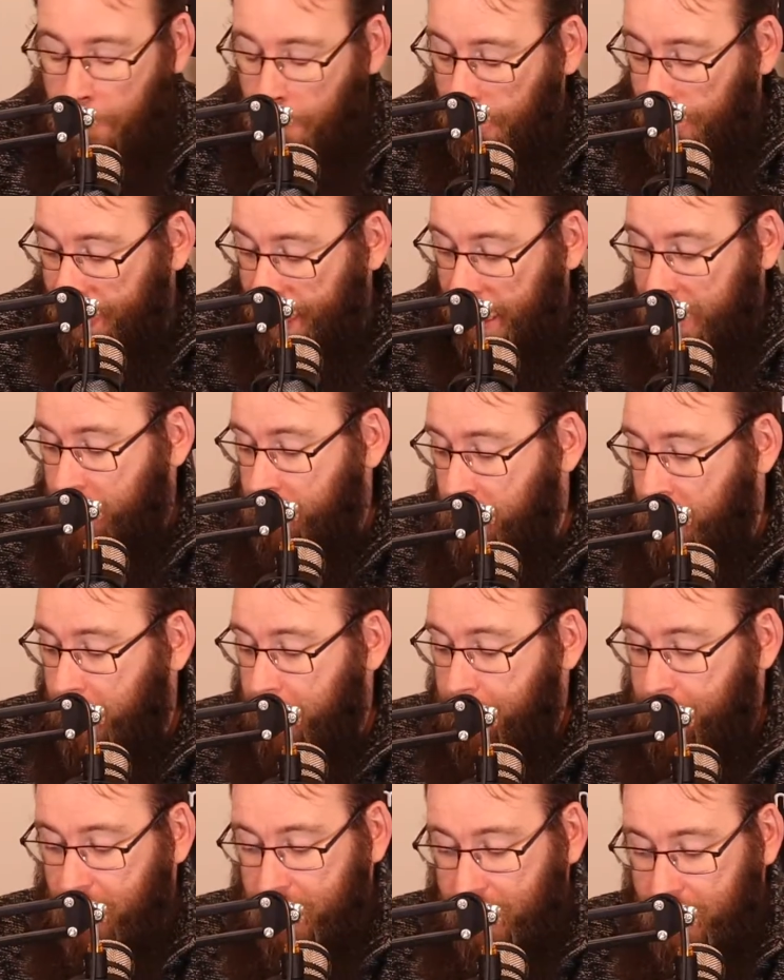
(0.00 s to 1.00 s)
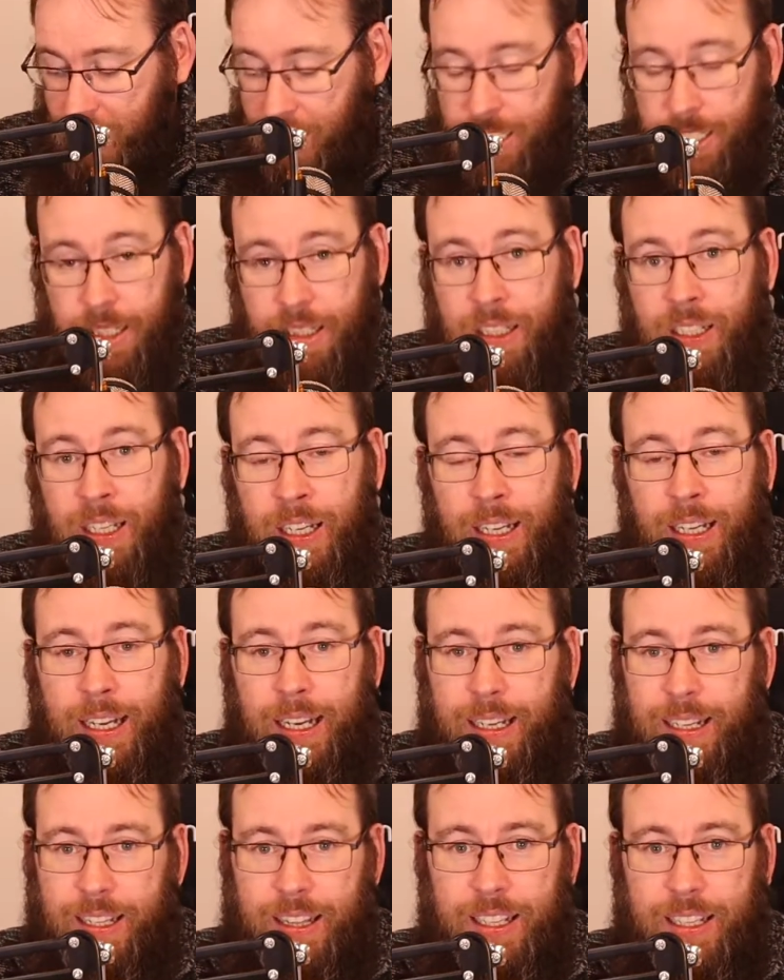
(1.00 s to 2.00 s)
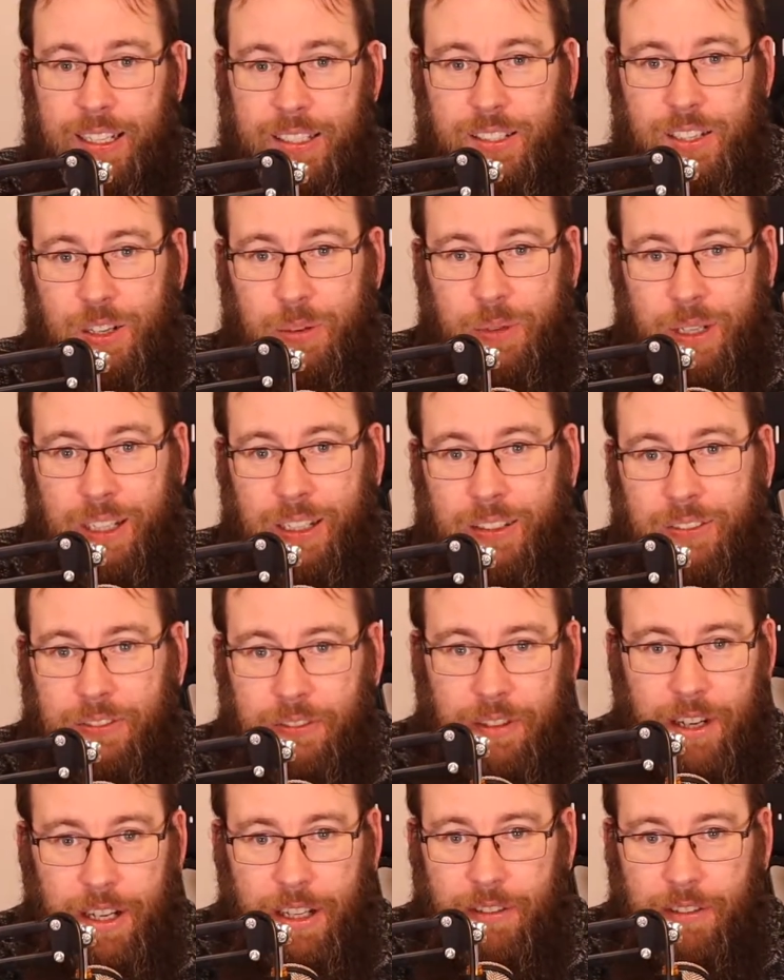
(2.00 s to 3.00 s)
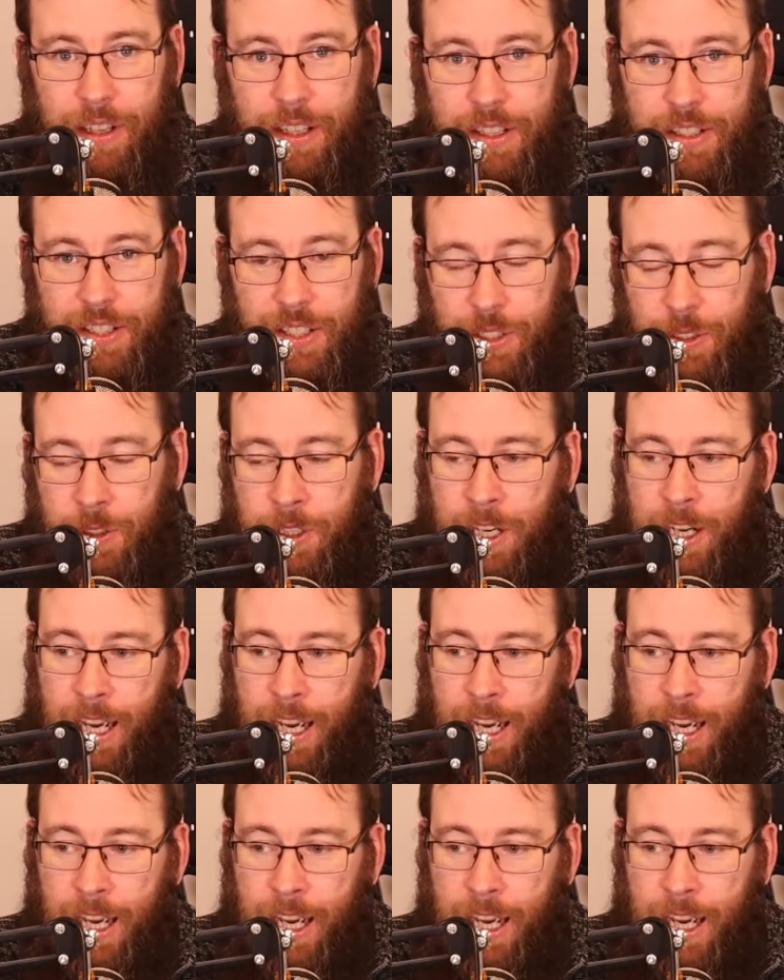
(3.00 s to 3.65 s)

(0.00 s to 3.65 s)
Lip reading: That's my prediction, and I think it's coming very, very soon.